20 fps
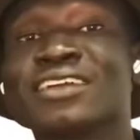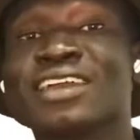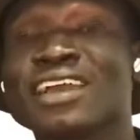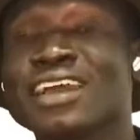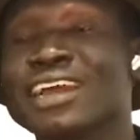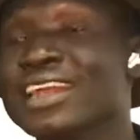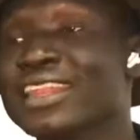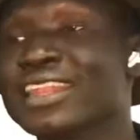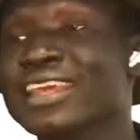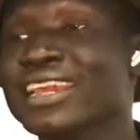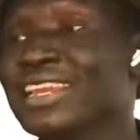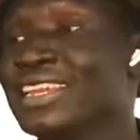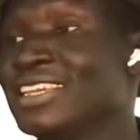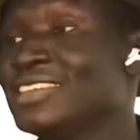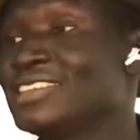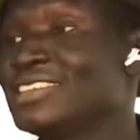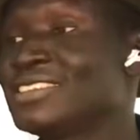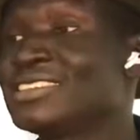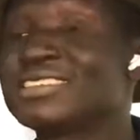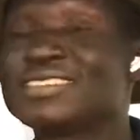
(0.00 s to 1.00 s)
And there
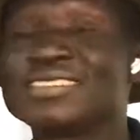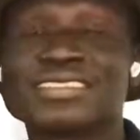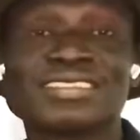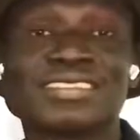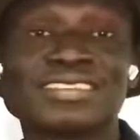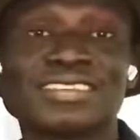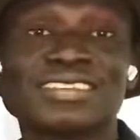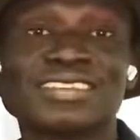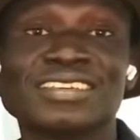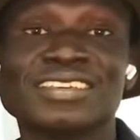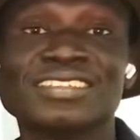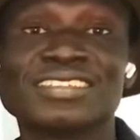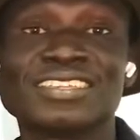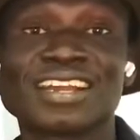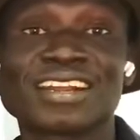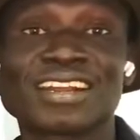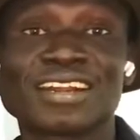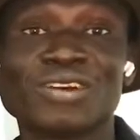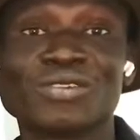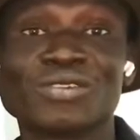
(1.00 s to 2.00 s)
is his
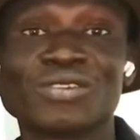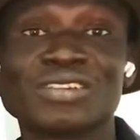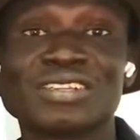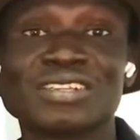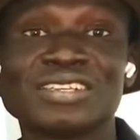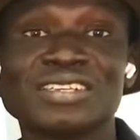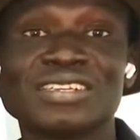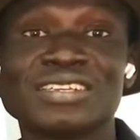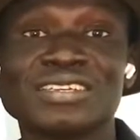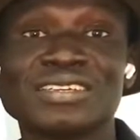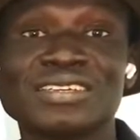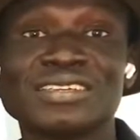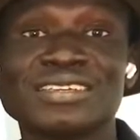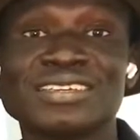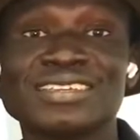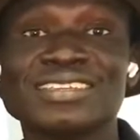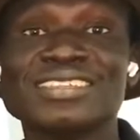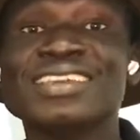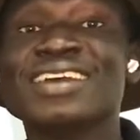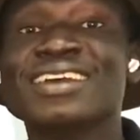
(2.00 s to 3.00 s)
account.
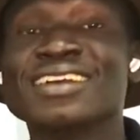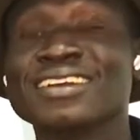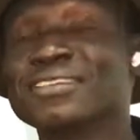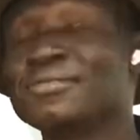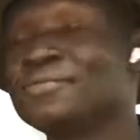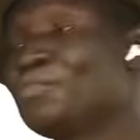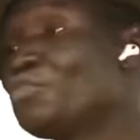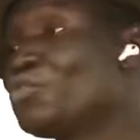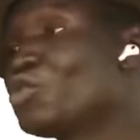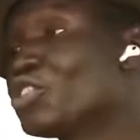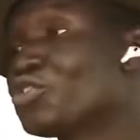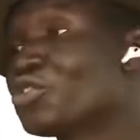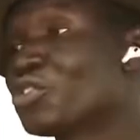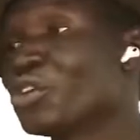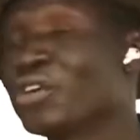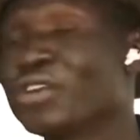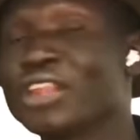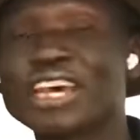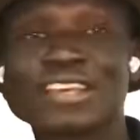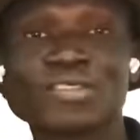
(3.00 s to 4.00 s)
Yeah.
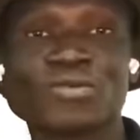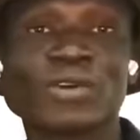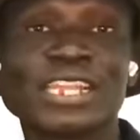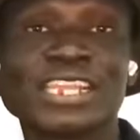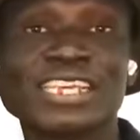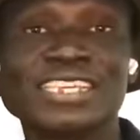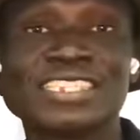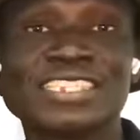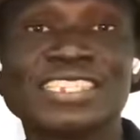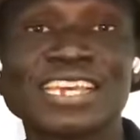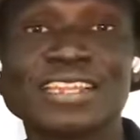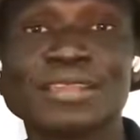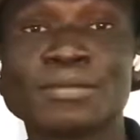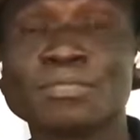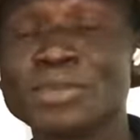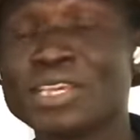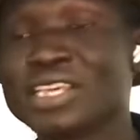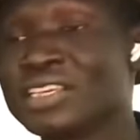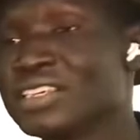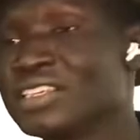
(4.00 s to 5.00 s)
So that's what he sent
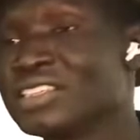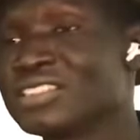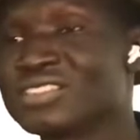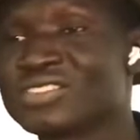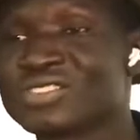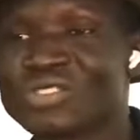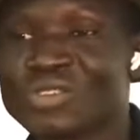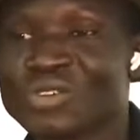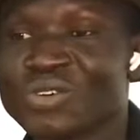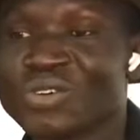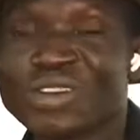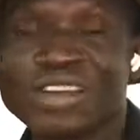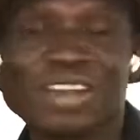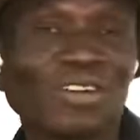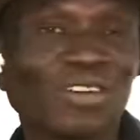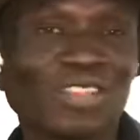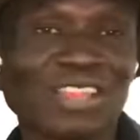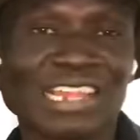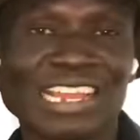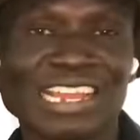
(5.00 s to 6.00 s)
me. So I
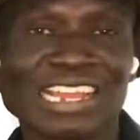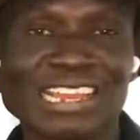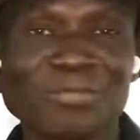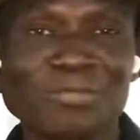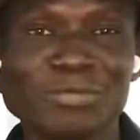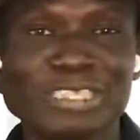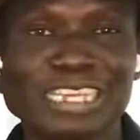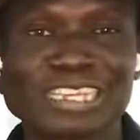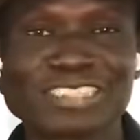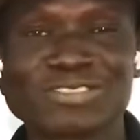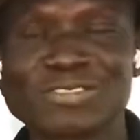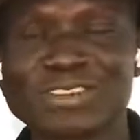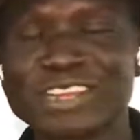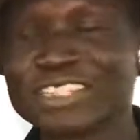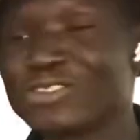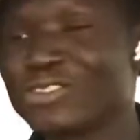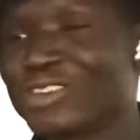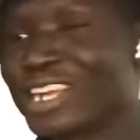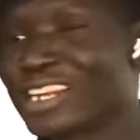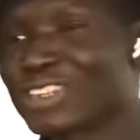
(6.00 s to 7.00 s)
was like, let me just try
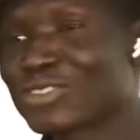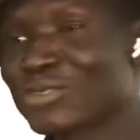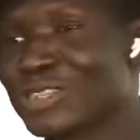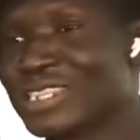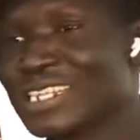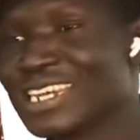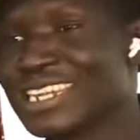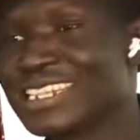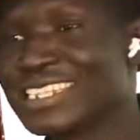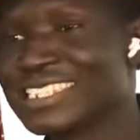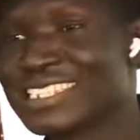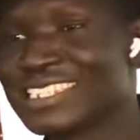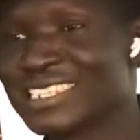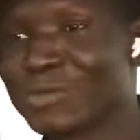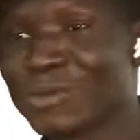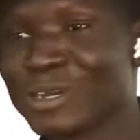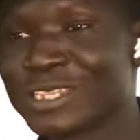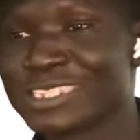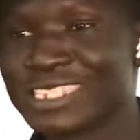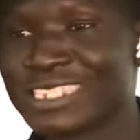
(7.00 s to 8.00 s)
to react to it and see
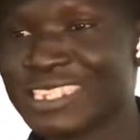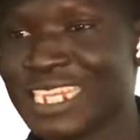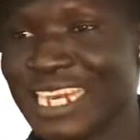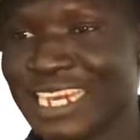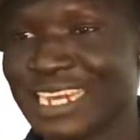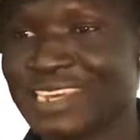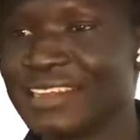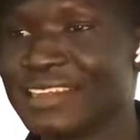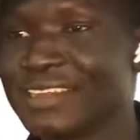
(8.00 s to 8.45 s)
what's there.